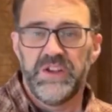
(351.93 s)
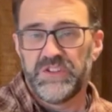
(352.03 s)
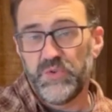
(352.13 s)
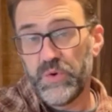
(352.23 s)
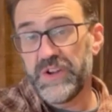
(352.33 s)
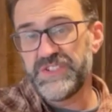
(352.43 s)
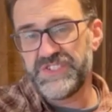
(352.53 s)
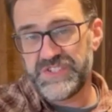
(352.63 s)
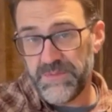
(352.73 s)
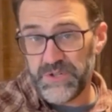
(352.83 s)
to where it's
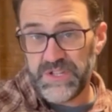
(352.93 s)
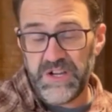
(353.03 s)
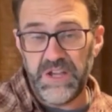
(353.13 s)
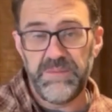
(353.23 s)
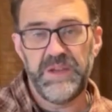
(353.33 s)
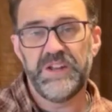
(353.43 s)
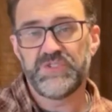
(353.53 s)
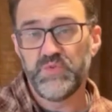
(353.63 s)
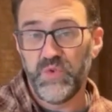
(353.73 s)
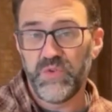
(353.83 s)
summertime and
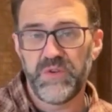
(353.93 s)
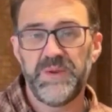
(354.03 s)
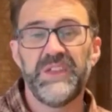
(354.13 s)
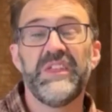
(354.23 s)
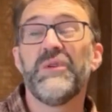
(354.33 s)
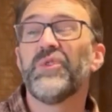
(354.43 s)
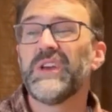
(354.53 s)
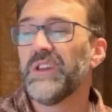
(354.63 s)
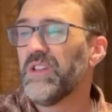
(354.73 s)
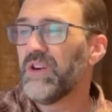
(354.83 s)
it's warm, and they will
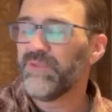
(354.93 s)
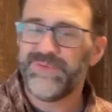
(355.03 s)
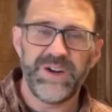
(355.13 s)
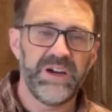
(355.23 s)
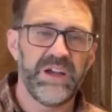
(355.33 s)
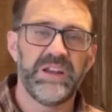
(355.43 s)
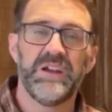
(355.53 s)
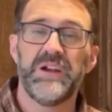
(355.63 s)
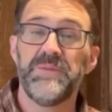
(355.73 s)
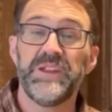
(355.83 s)
get along fine.
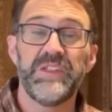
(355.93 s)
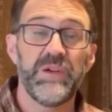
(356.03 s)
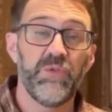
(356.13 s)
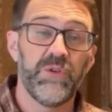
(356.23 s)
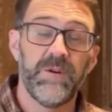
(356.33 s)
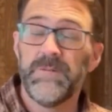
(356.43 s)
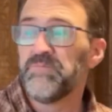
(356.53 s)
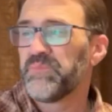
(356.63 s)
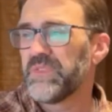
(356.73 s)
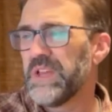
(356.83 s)
I mean, they will
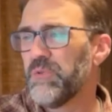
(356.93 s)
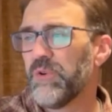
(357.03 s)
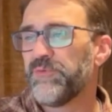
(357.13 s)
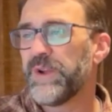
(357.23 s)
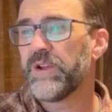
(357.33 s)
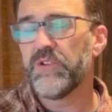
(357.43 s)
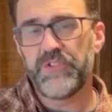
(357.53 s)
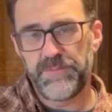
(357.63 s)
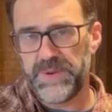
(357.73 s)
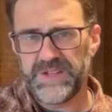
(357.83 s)
farrow
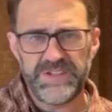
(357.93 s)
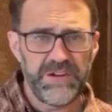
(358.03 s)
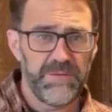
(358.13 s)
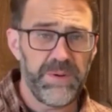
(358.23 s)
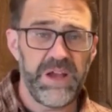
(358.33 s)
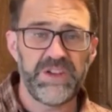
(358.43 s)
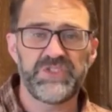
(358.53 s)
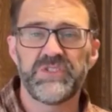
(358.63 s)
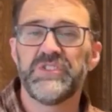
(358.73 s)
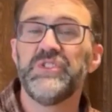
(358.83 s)
their pigs out on
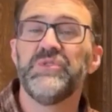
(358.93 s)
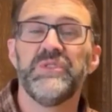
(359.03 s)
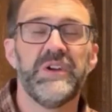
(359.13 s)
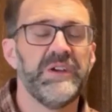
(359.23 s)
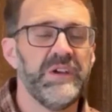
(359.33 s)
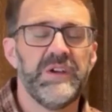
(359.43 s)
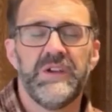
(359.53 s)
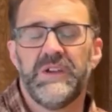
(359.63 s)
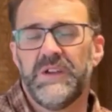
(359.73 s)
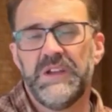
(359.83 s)
pasture, and
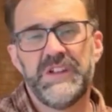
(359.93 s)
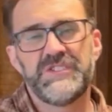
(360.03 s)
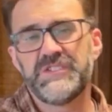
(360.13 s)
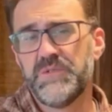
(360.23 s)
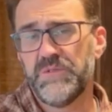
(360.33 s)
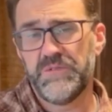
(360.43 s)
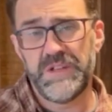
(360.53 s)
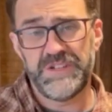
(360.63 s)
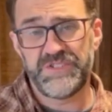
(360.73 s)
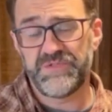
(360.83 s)
it is so
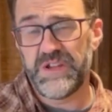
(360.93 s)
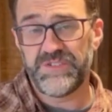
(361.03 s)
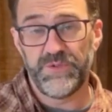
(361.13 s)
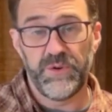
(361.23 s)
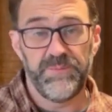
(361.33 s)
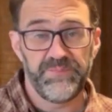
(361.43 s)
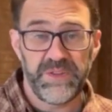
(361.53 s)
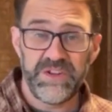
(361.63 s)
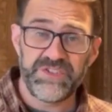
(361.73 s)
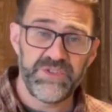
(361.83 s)
less stressful.
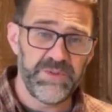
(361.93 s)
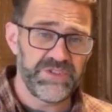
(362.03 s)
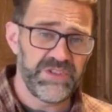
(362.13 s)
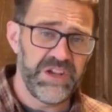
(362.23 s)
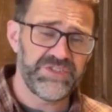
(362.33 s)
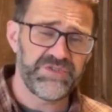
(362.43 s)
It is so much less